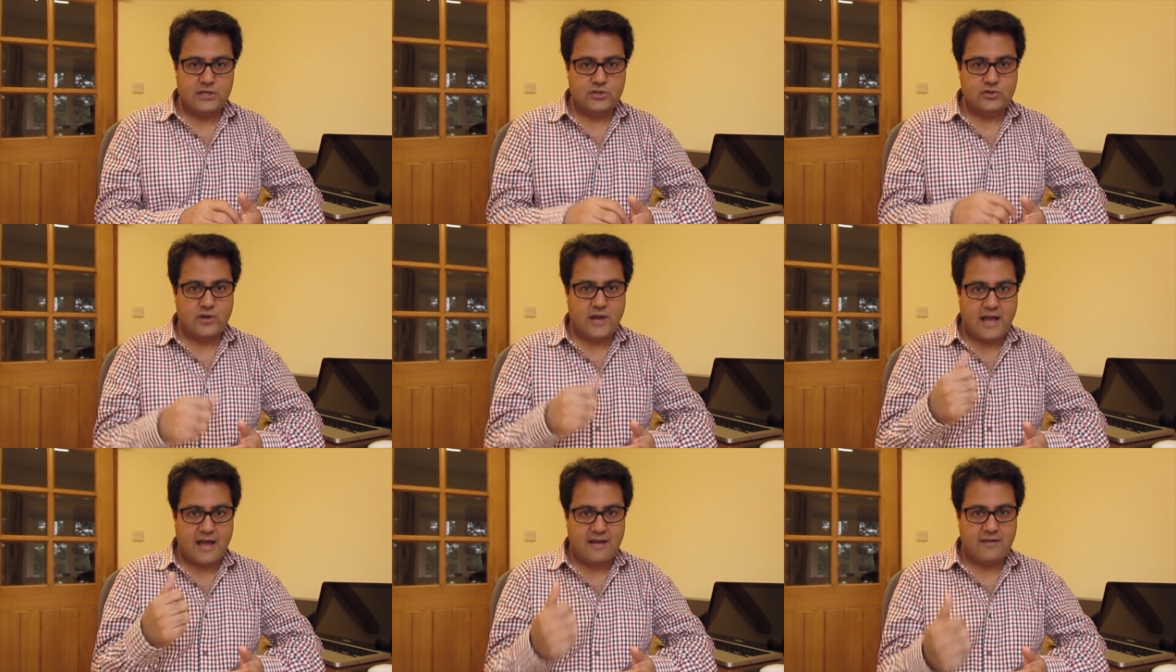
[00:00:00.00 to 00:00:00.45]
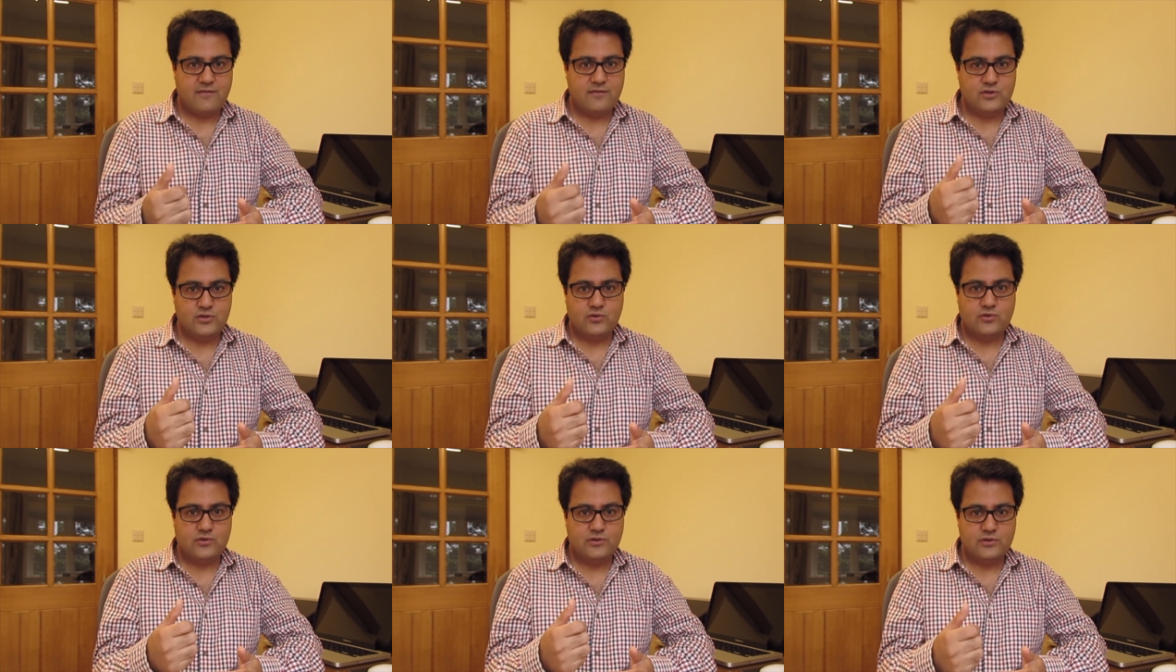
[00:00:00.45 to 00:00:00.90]
You have
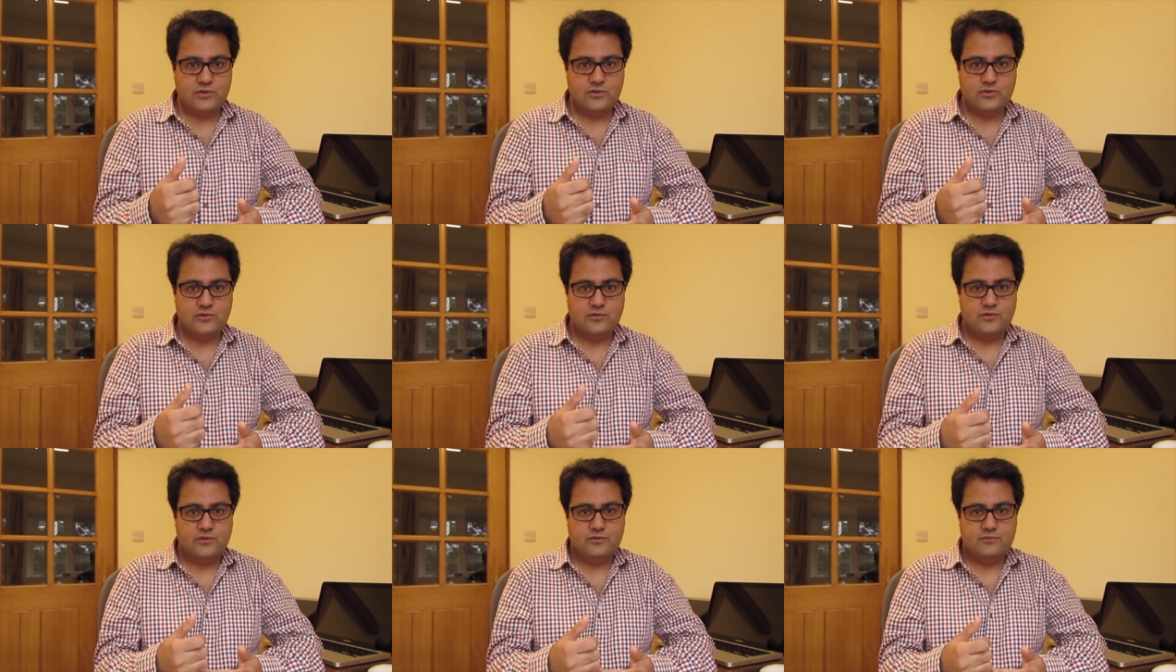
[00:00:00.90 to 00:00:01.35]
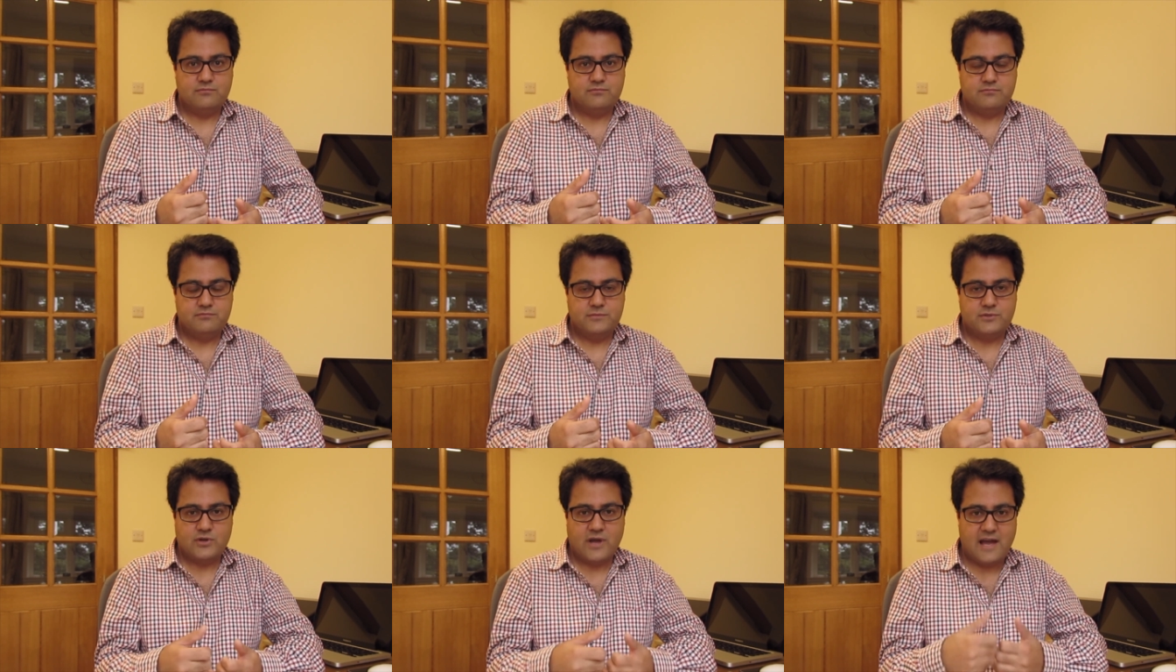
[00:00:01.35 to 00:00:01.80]

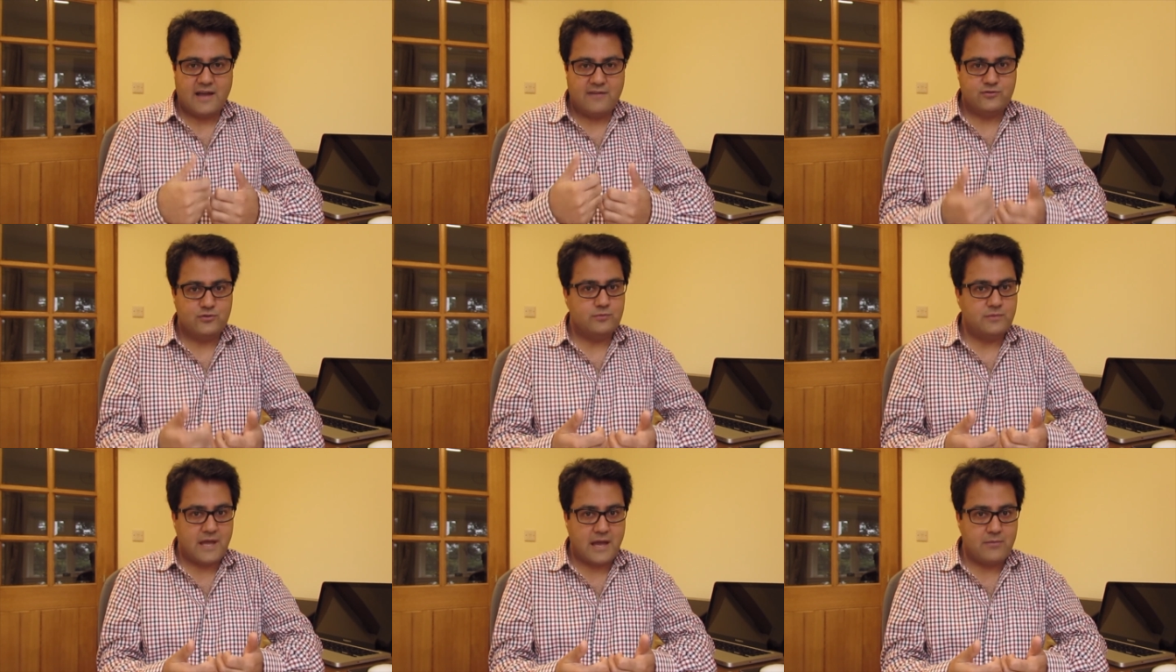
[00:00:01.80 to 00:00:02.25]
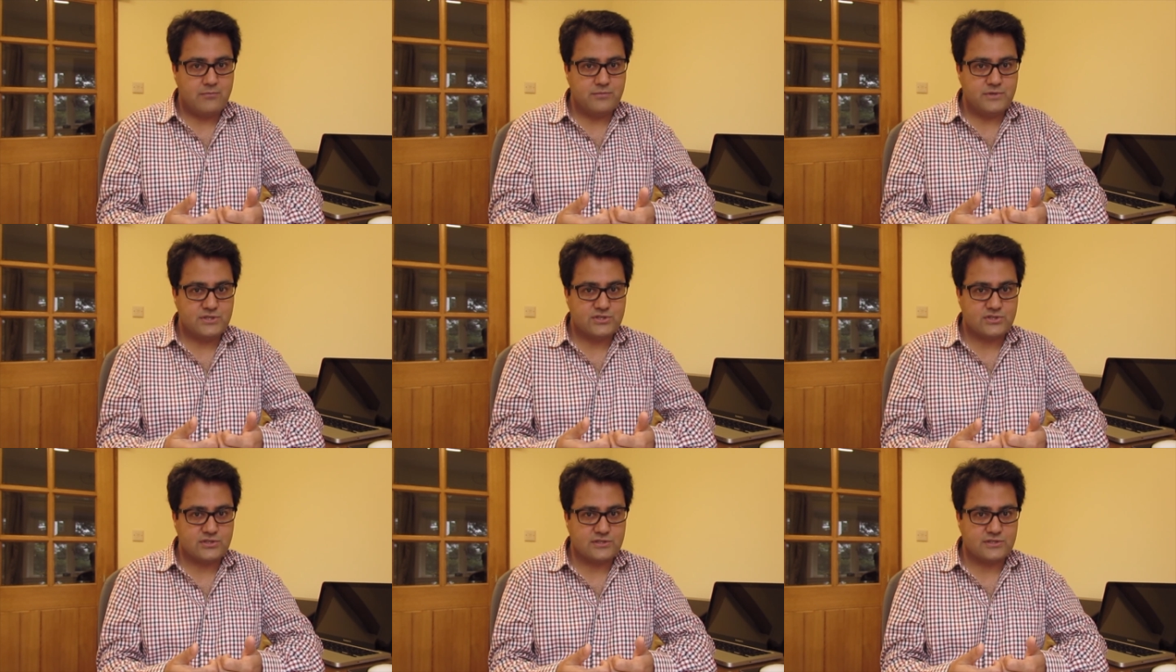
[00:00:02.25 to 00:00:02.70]
to be
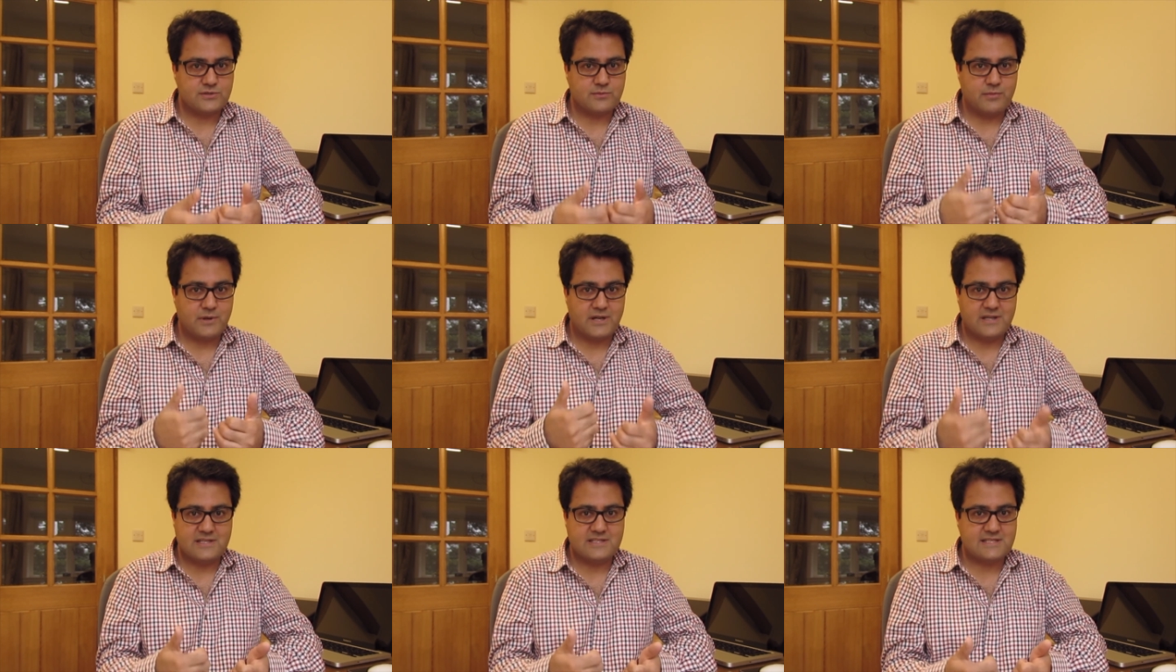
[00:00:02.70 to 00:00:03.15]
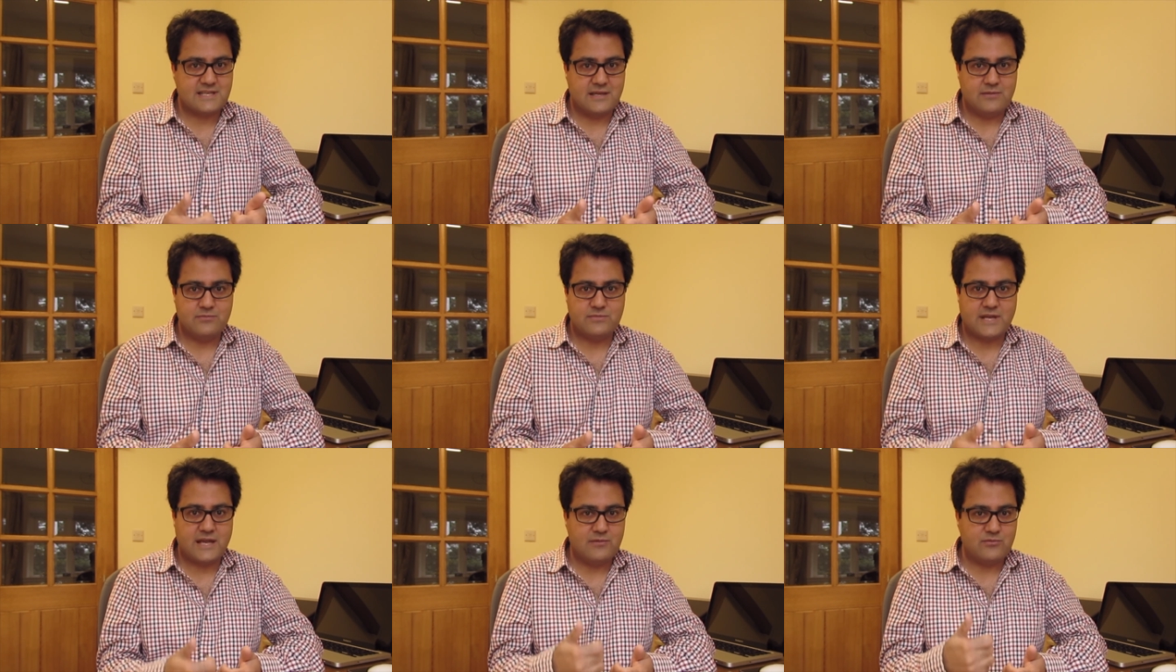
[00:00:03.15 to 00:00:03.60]
ambitious, but at the
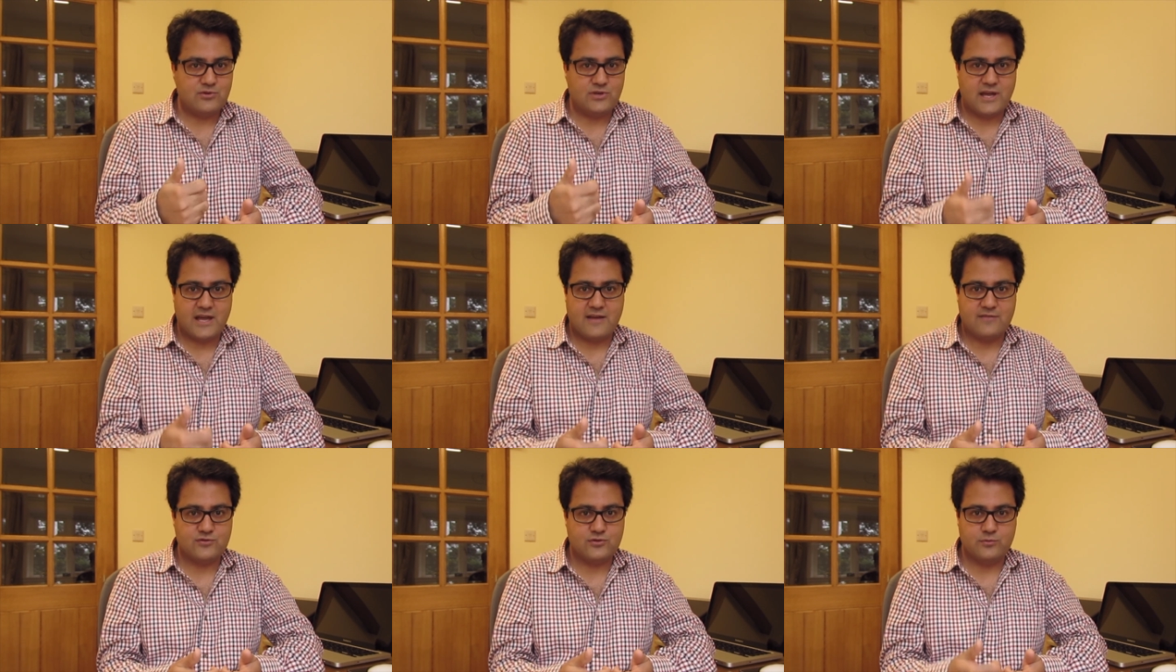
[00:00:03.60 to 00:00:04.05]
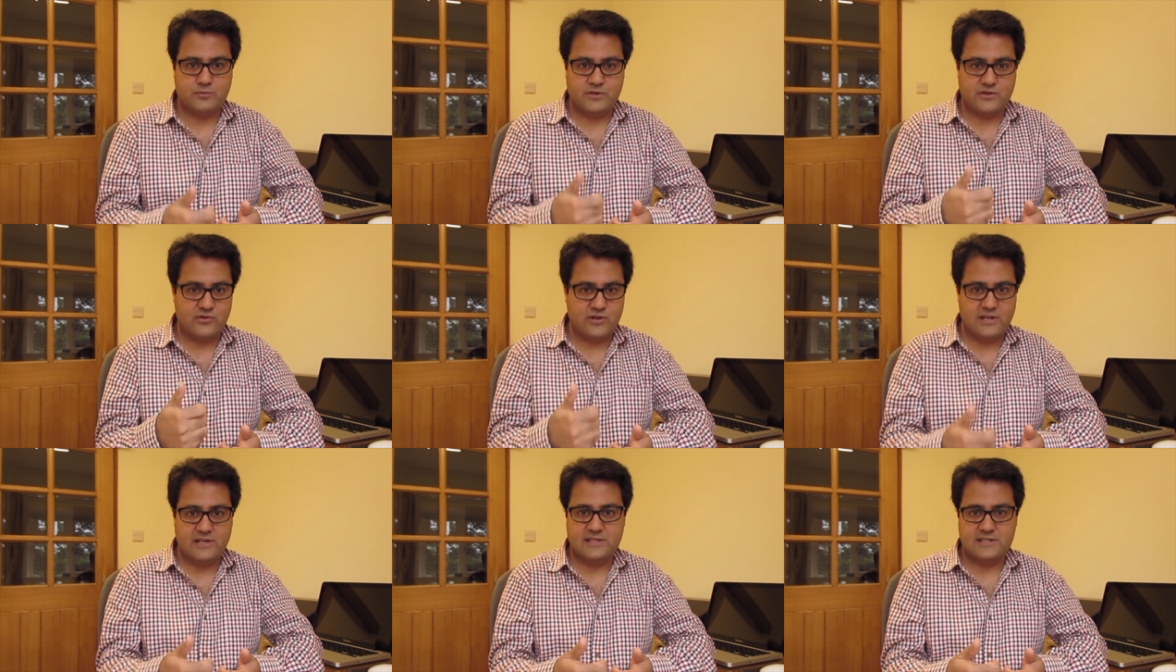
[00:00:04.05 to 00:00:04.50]
same time you have to be
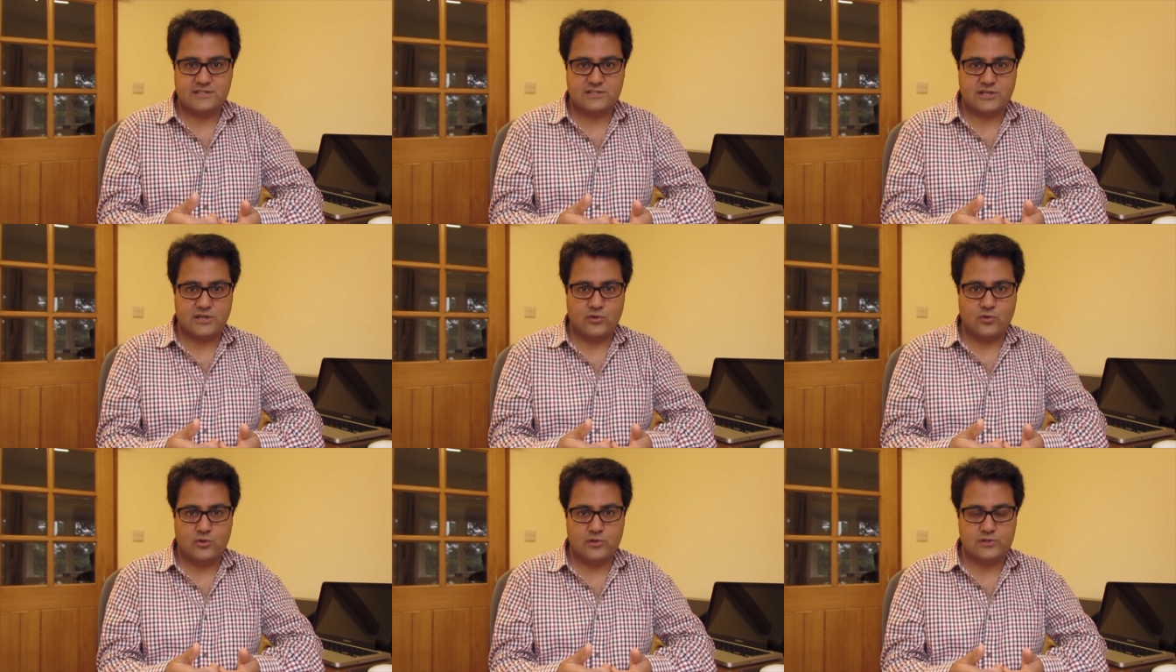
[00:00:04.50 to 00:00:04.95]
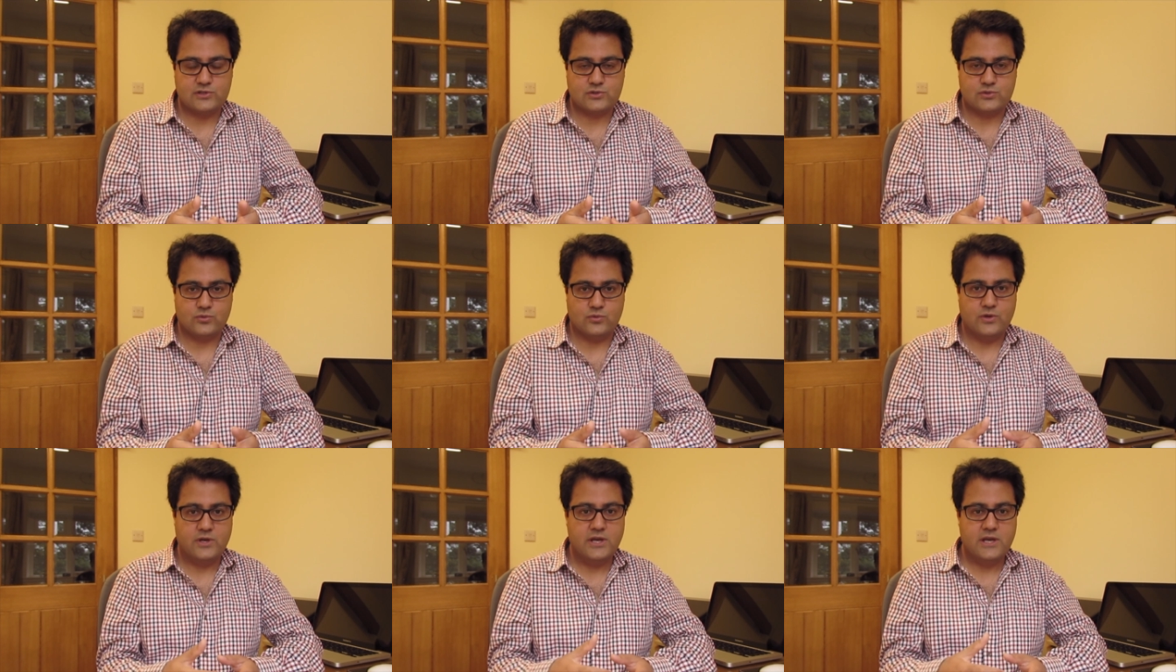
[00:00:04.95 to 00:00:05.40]
realistic
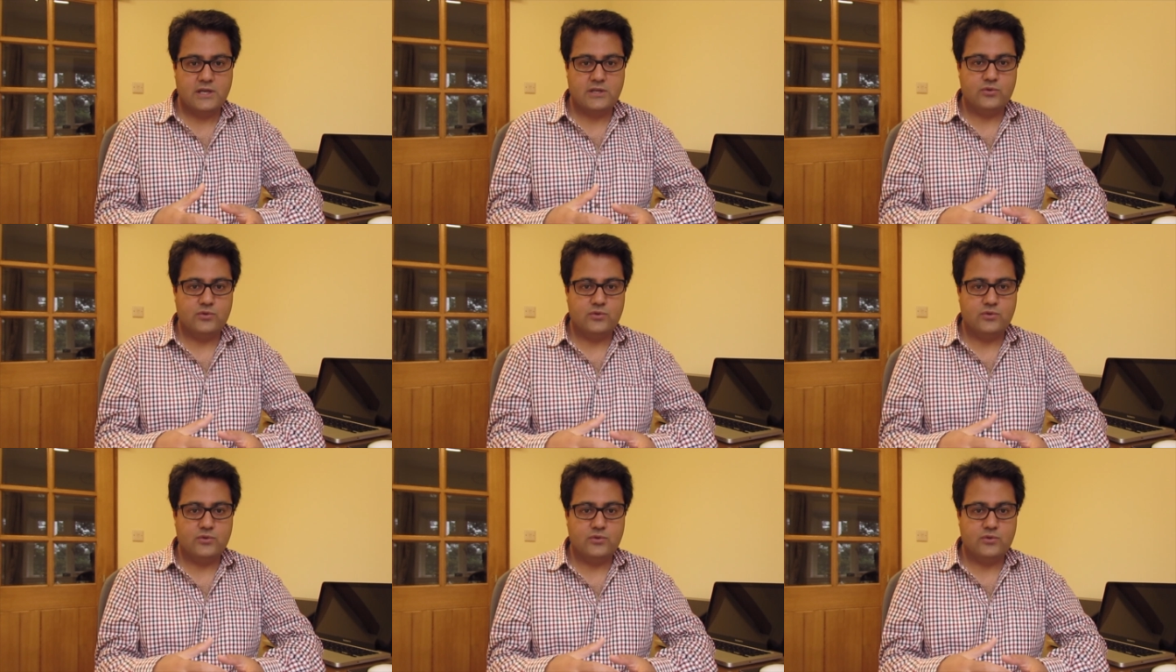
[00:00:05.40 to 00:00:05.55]
also.